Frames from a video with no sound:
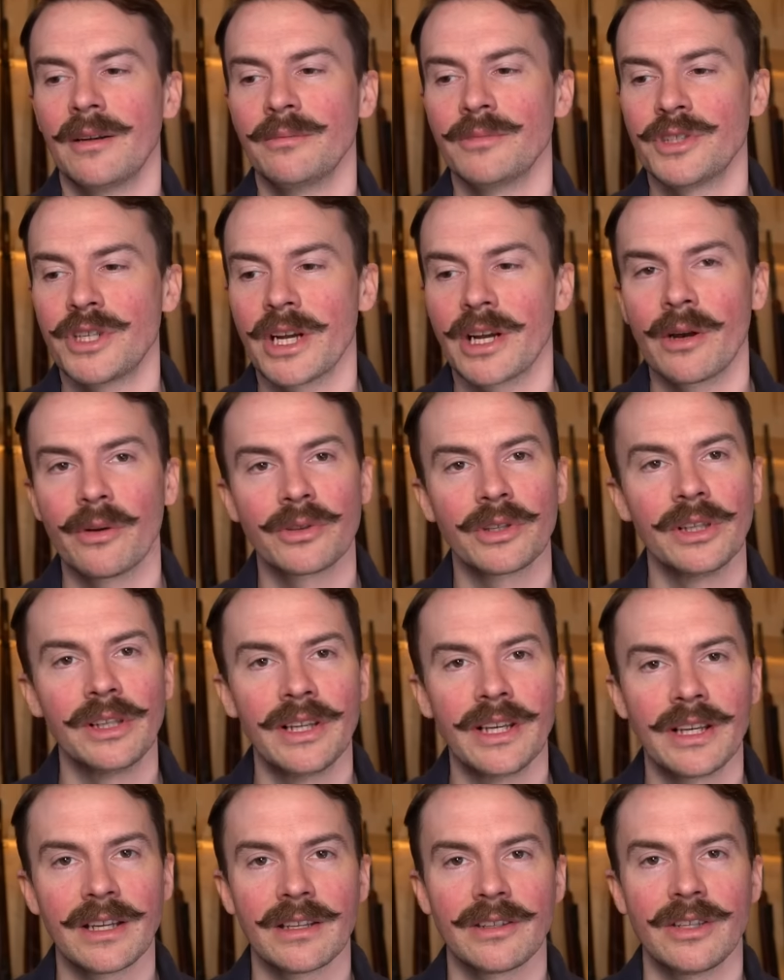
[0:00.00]
Check out the
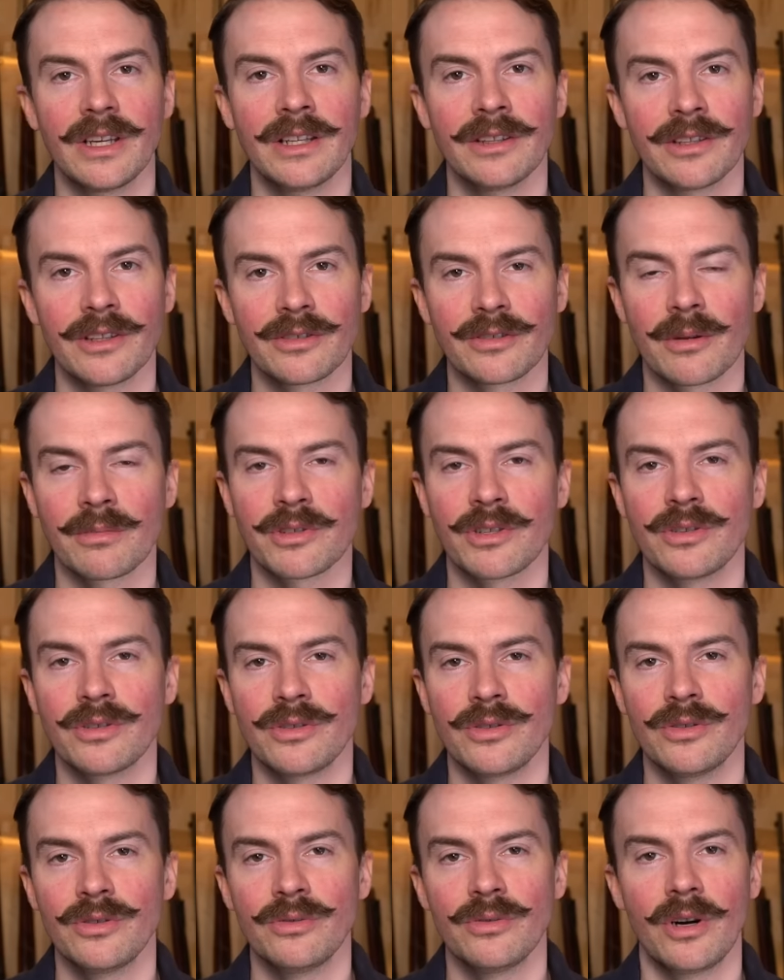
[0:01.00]
link in the description
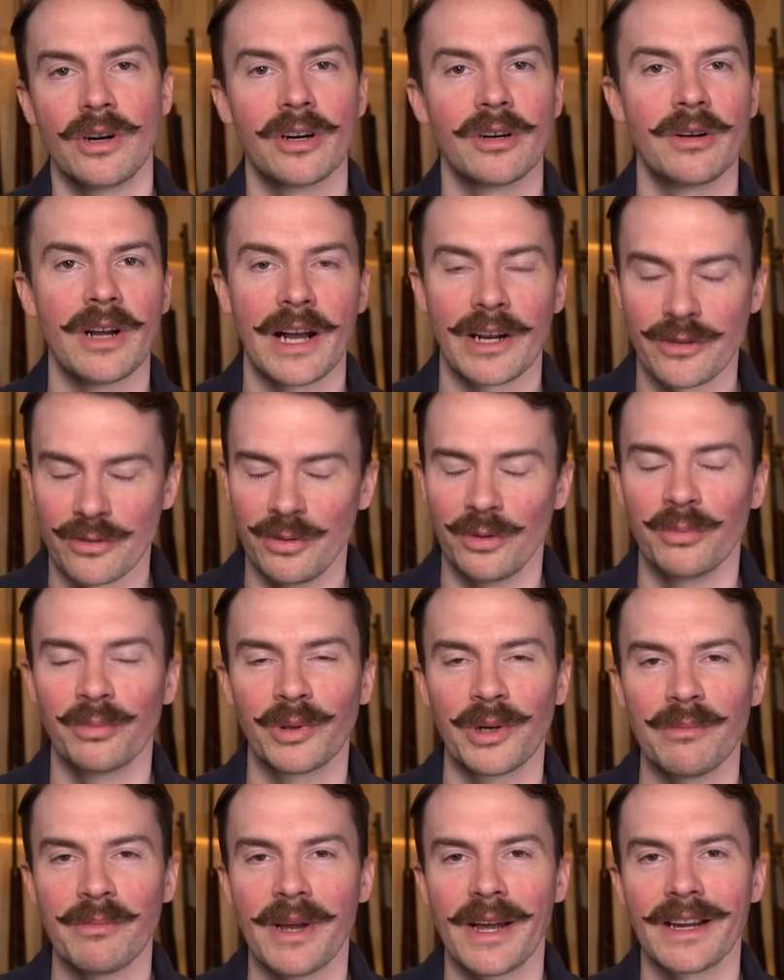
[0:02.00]
to our actual
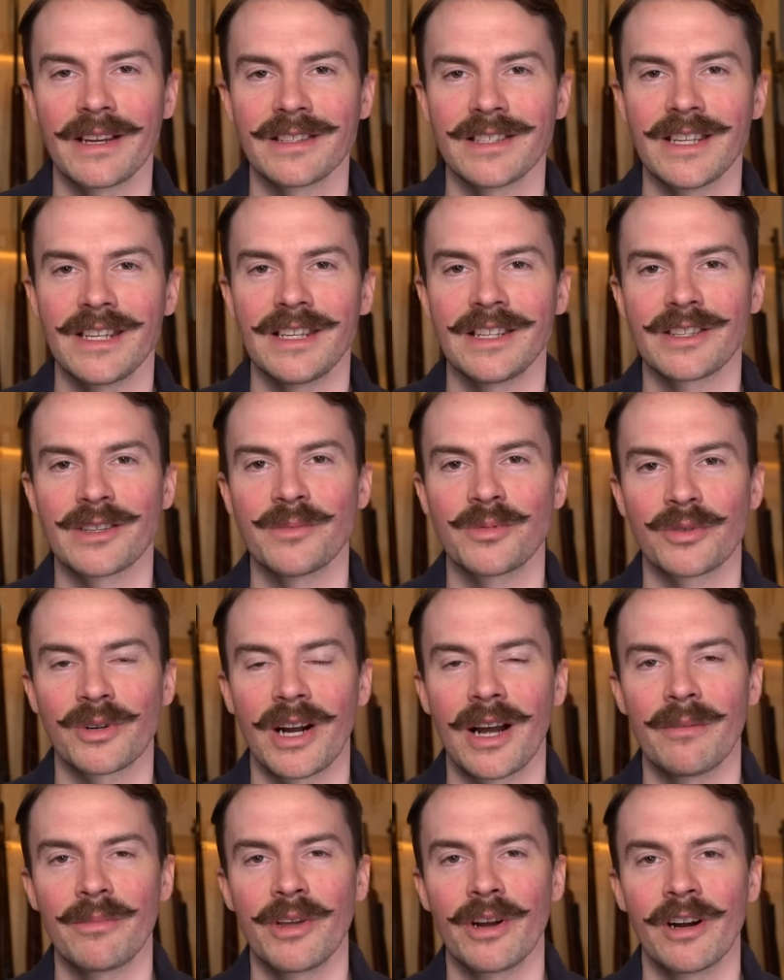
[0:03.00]
print magazine and
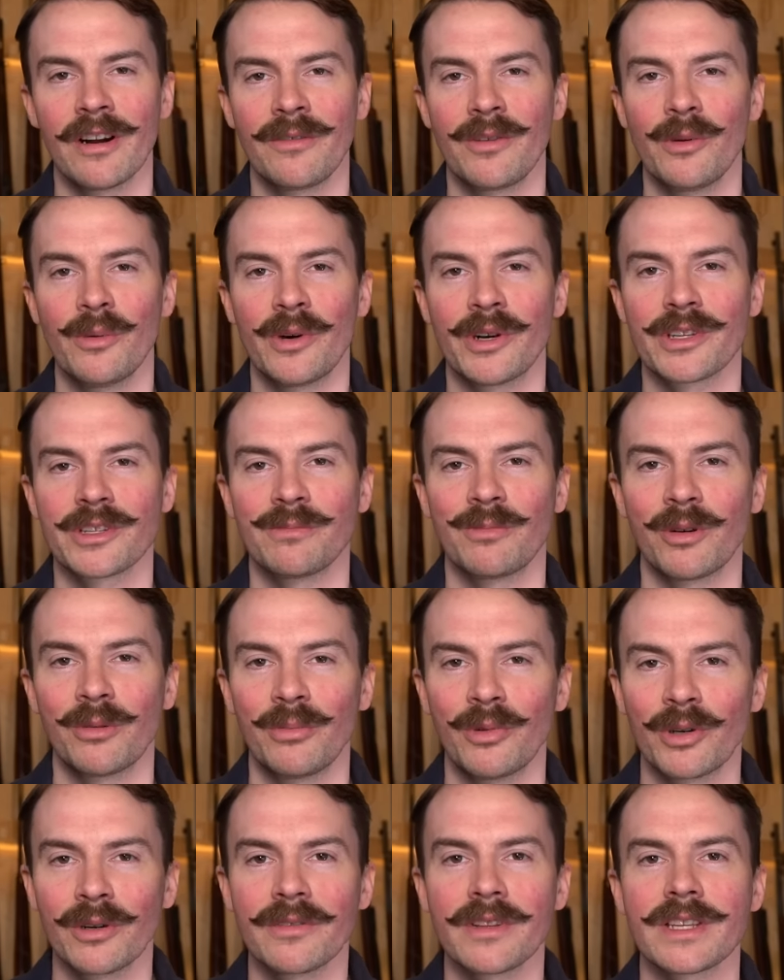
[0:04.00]
subscribe there if you want to support
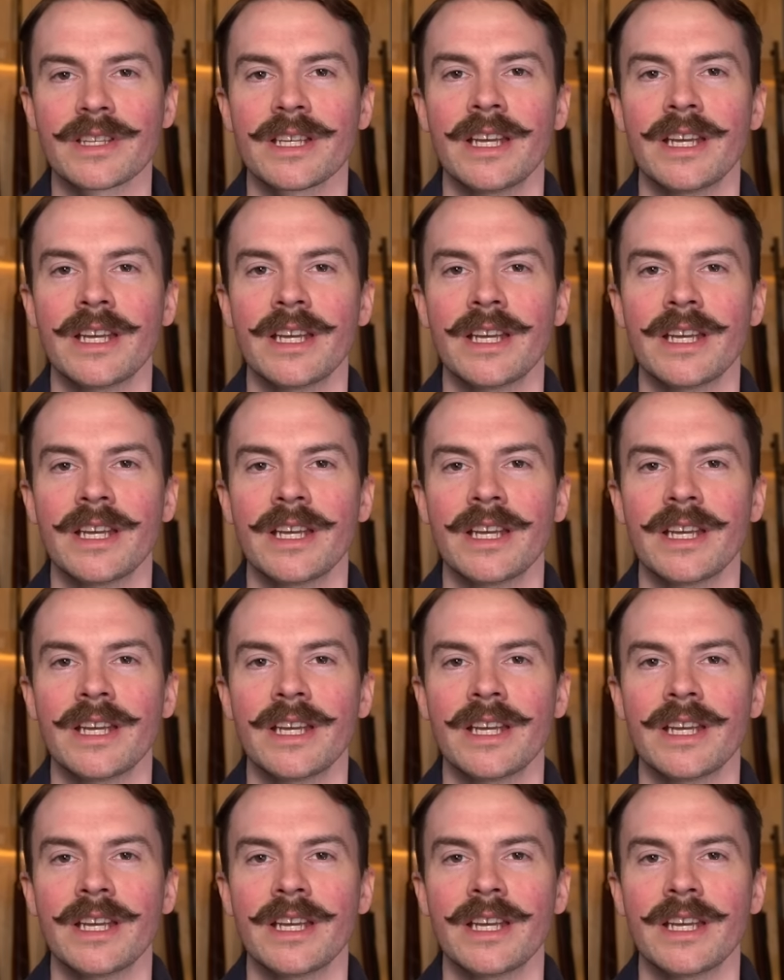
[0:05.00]
more of this.